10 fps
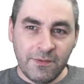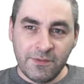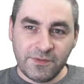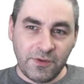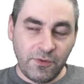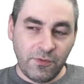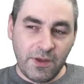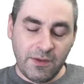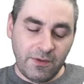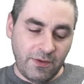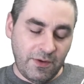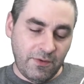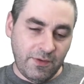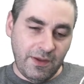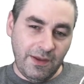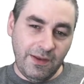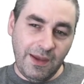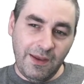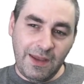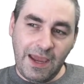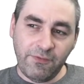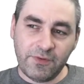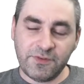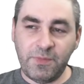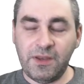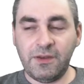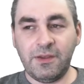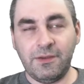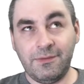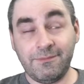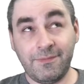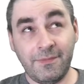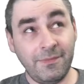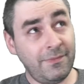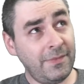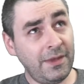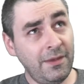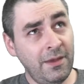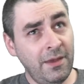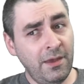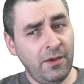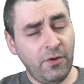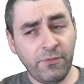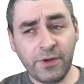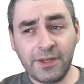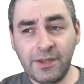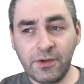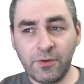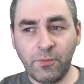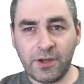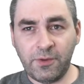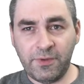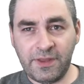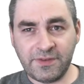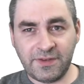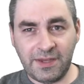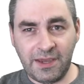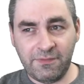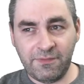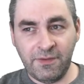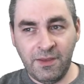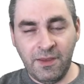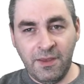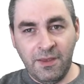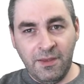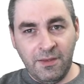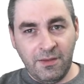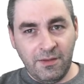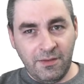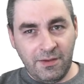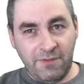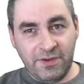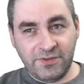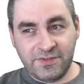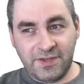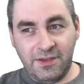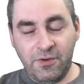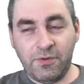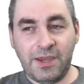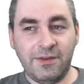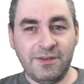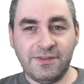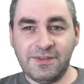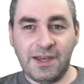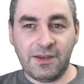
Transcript: So, in the end, after spending over a year working with STF, I eventually said, okay, this has got to